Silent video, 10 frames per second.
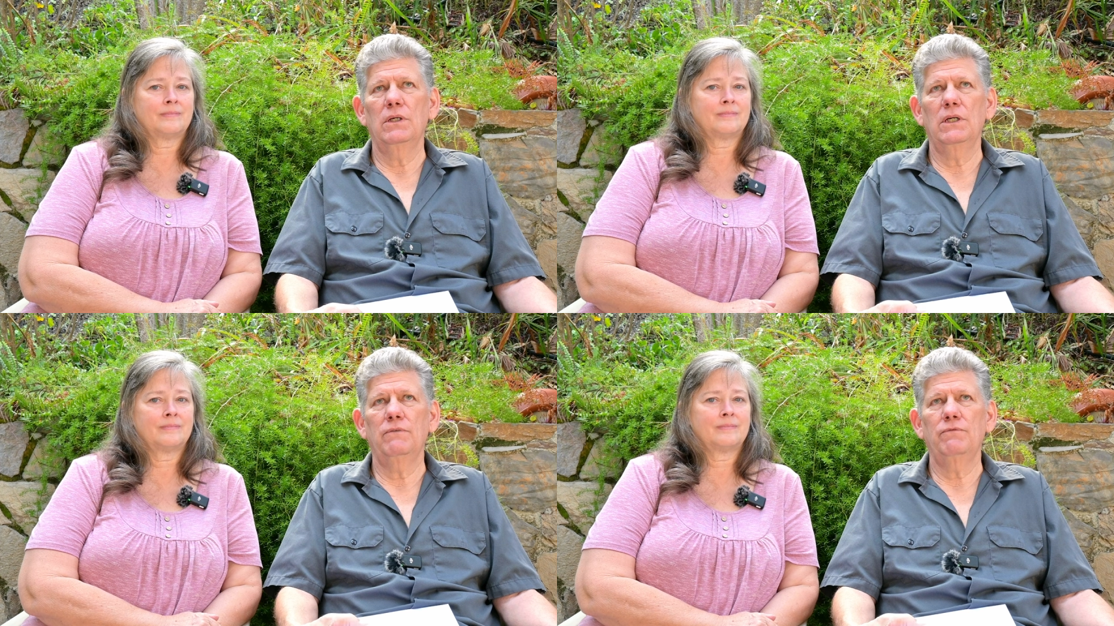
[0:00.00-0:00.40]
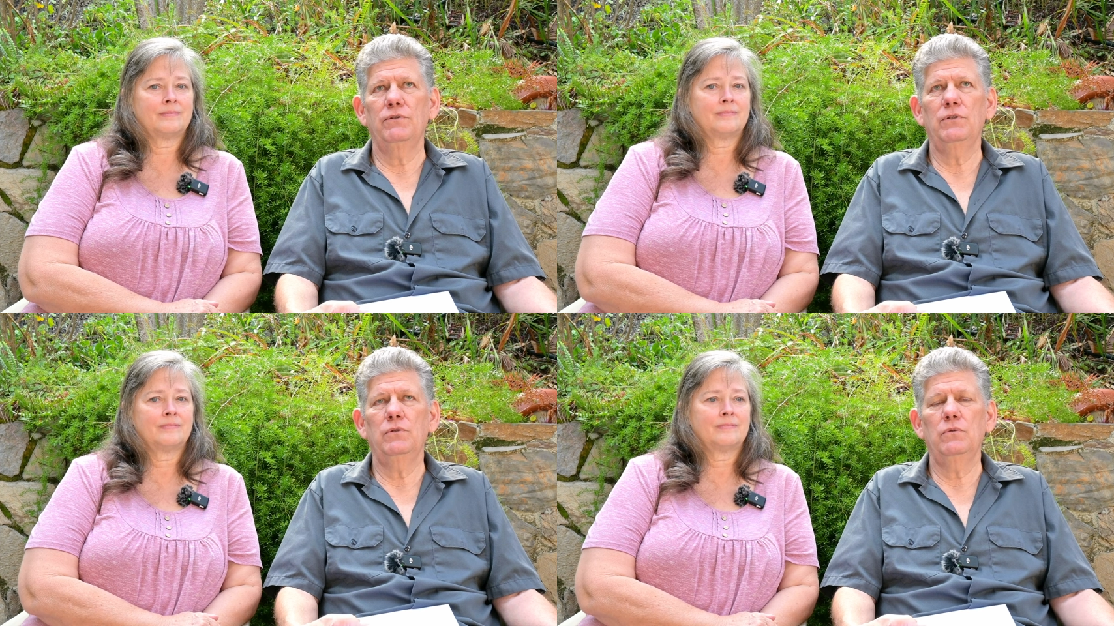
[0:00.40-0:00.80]
Speaker 1: if
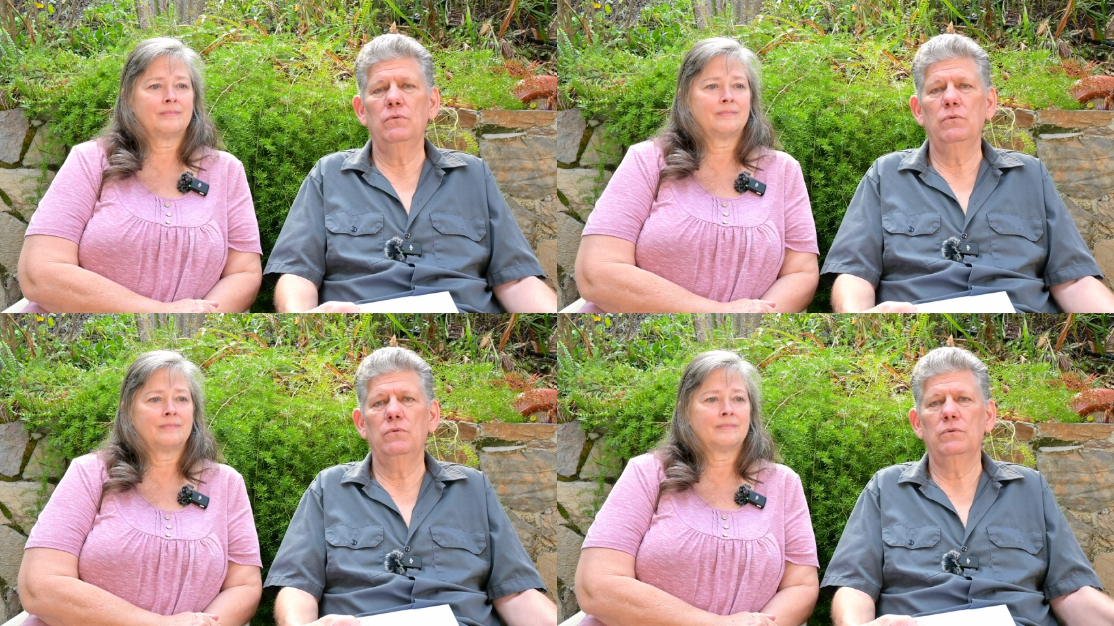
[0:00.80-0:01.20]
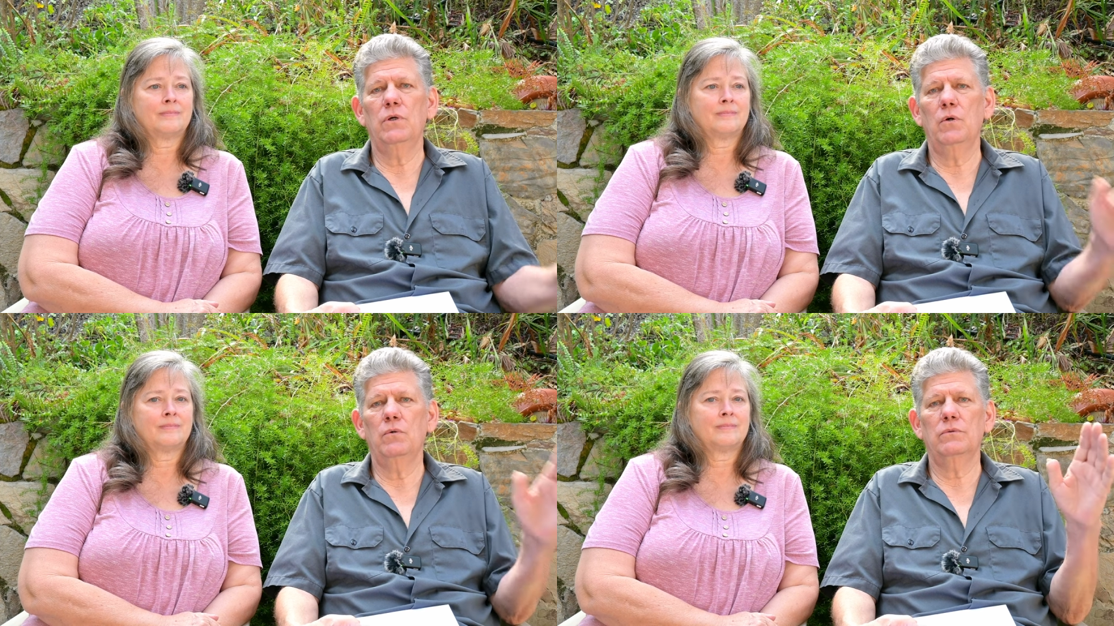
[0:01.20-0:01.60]
you
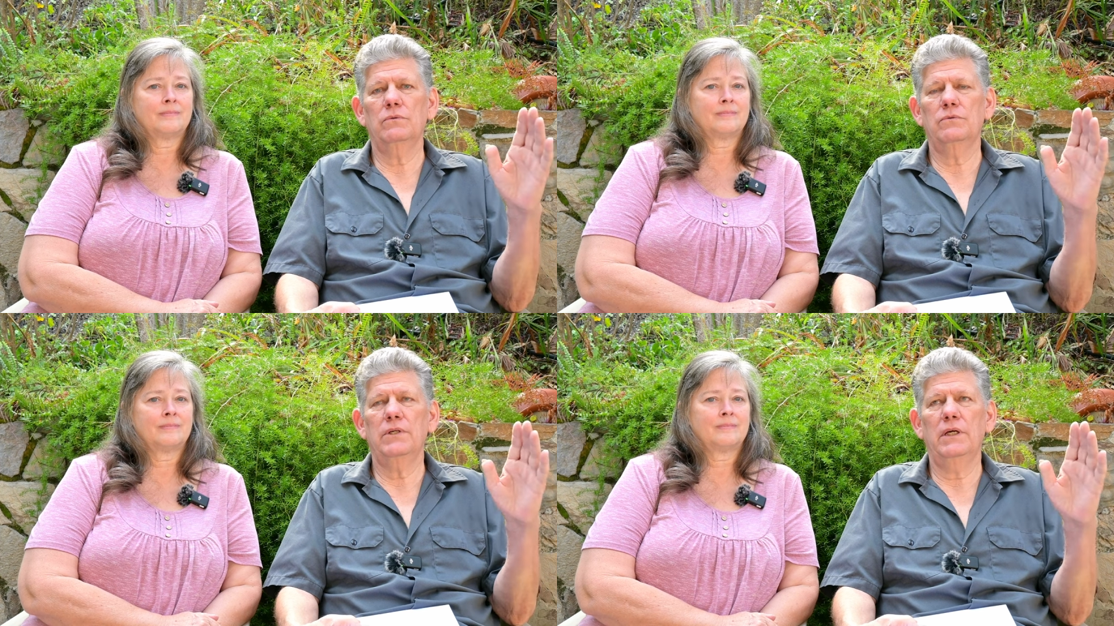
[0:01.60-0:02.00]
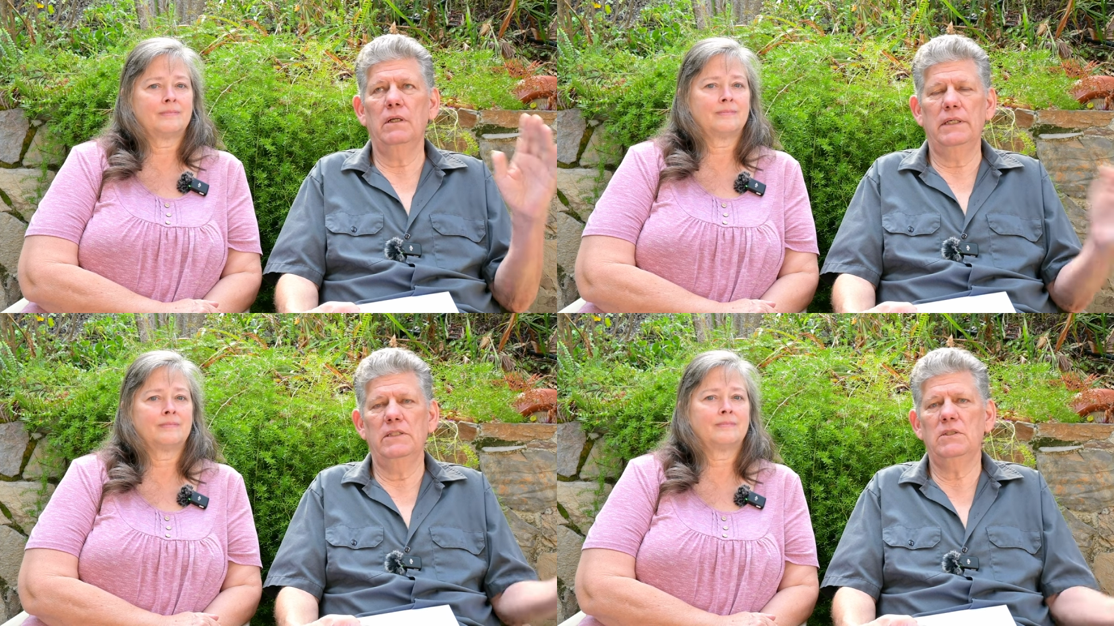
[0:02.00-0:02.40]
don't
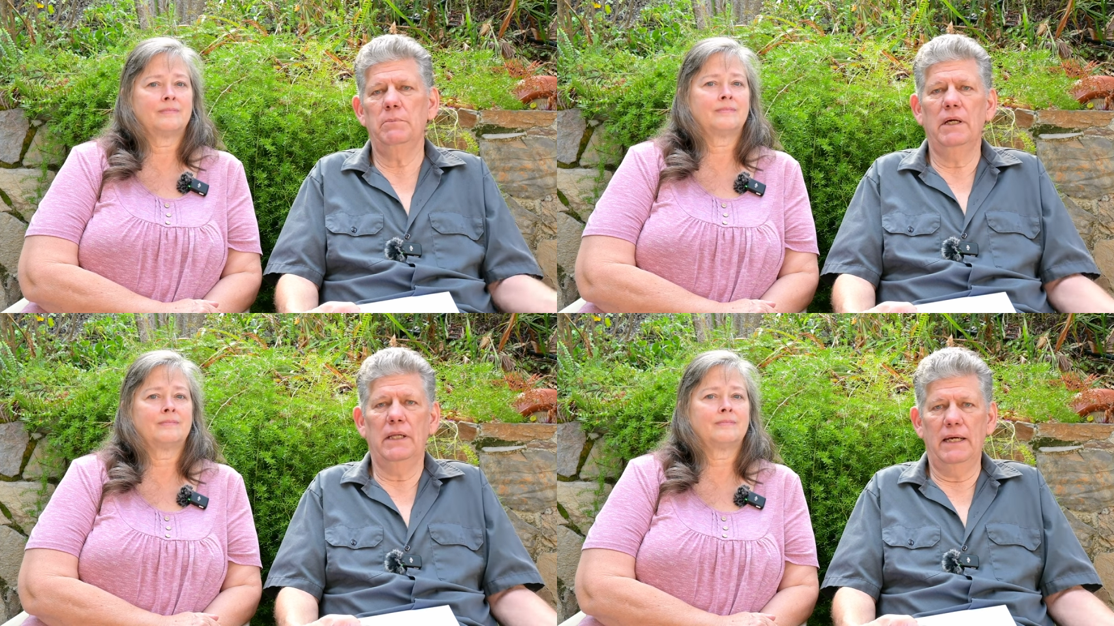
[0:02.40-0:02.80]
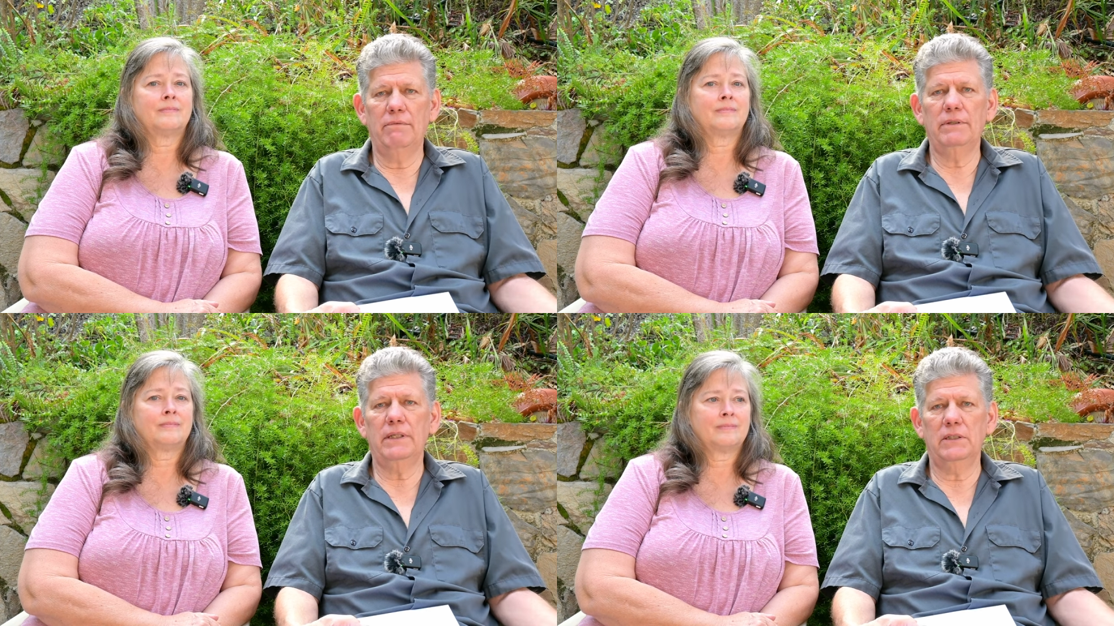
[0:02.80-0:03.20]
tell Isabel
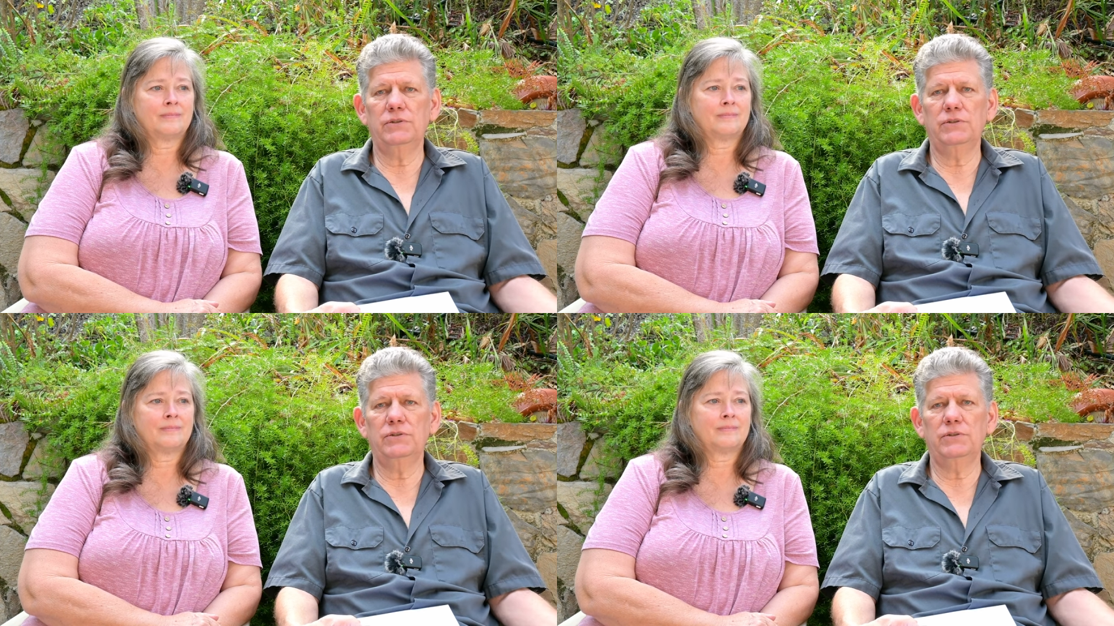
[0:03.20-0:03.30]
everything